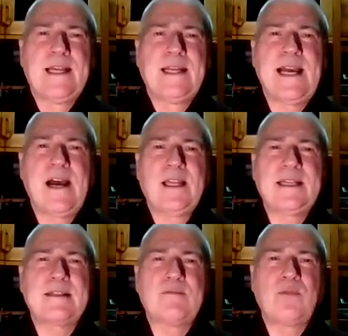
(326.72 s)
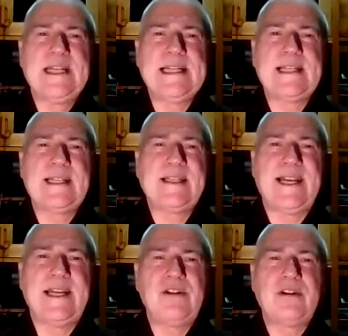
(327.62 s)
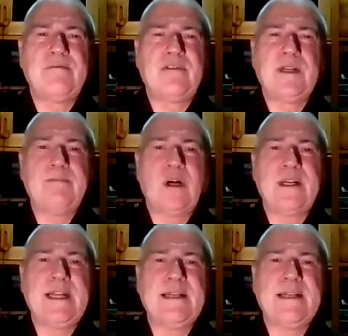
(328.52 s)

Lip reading: now let's release the tension from our body.